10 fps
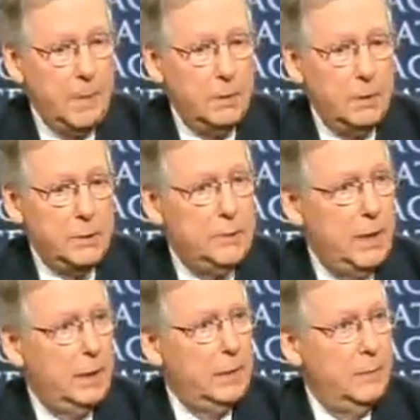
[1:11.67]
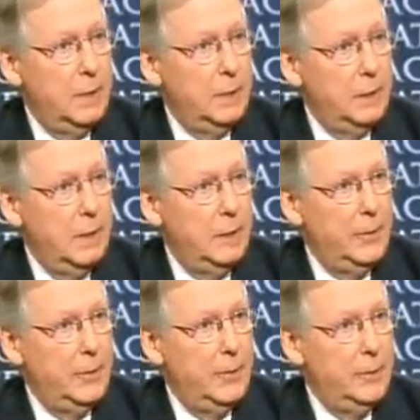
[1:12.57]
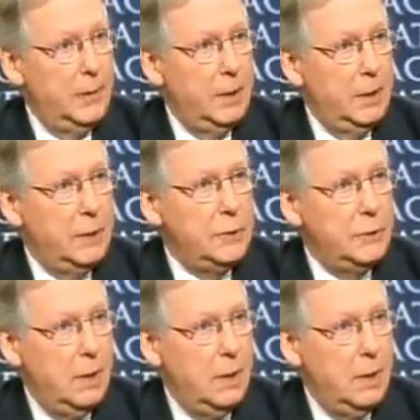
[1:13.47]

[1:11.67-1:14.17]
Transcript: on a Hispanic American nominee so, named Miguel So what Estrada.